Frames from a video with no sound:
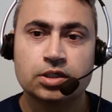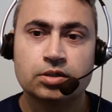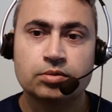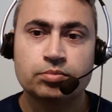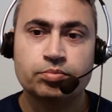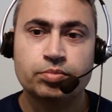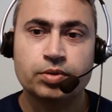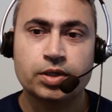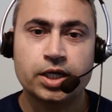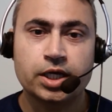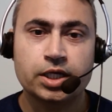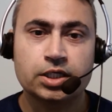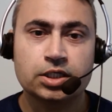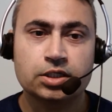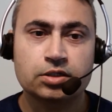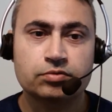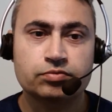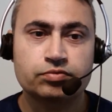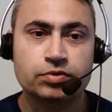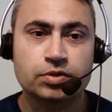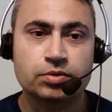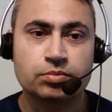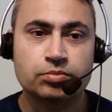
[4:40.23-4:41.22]
planning
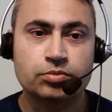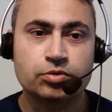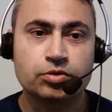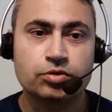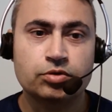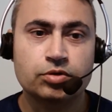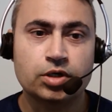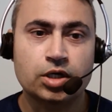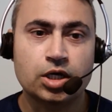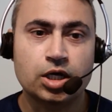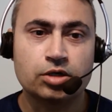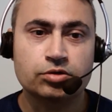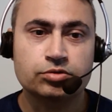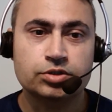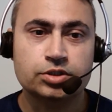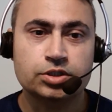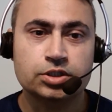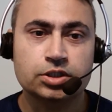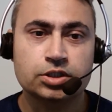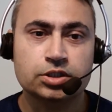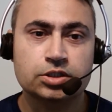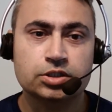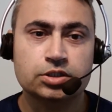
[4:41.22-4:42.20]
for more
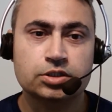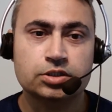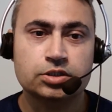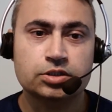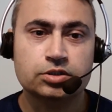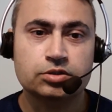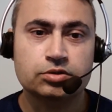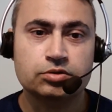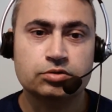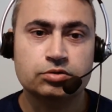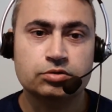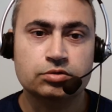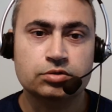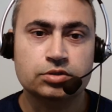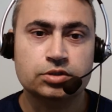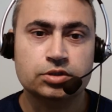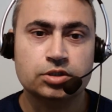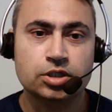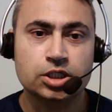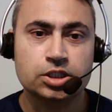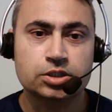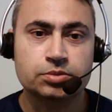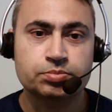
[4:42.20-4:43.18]
housing, schools,
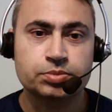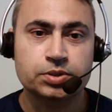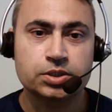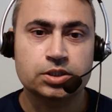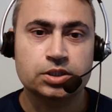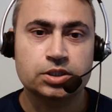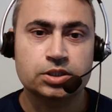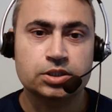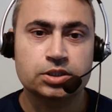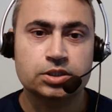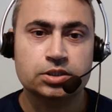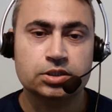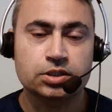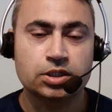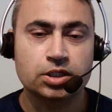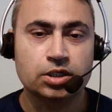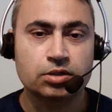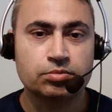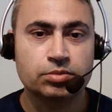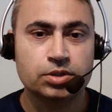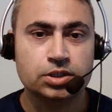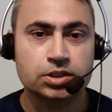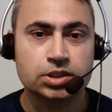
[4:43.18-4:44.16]
hospitals,
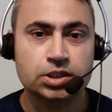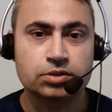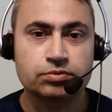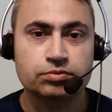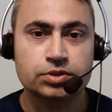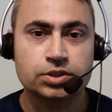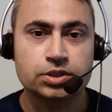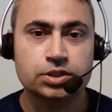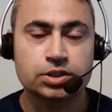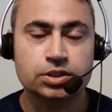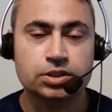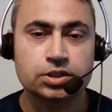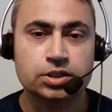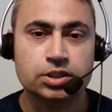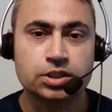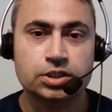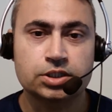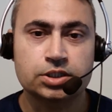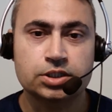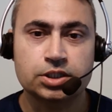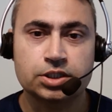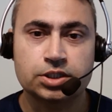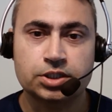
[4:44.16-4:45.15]
government services,
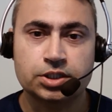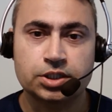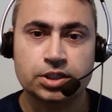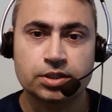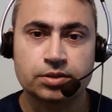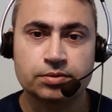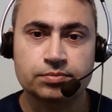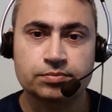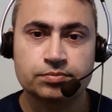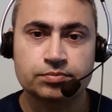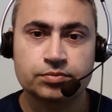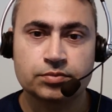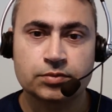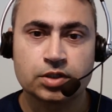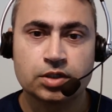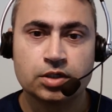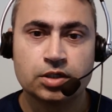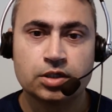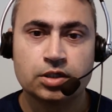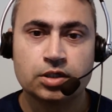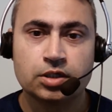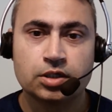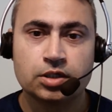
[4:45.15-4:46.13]
etc.,
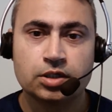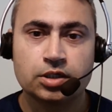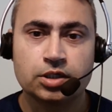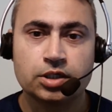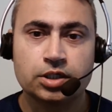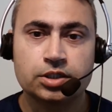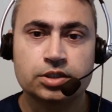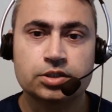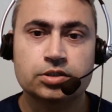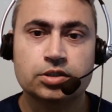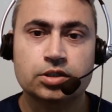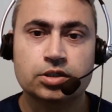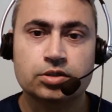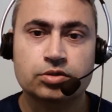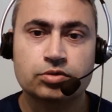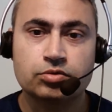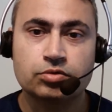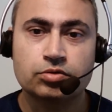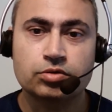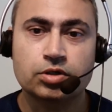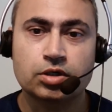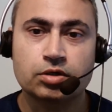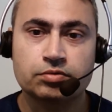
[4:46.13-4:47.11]
it is not
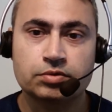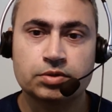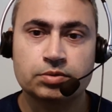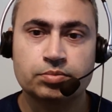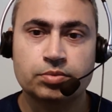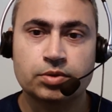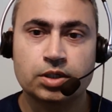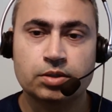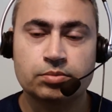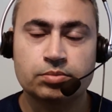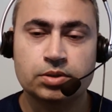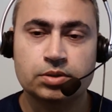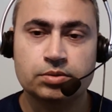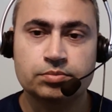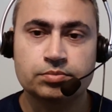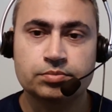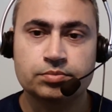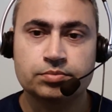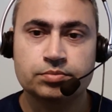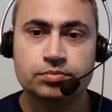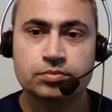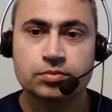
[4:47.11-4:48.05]
core of the problem.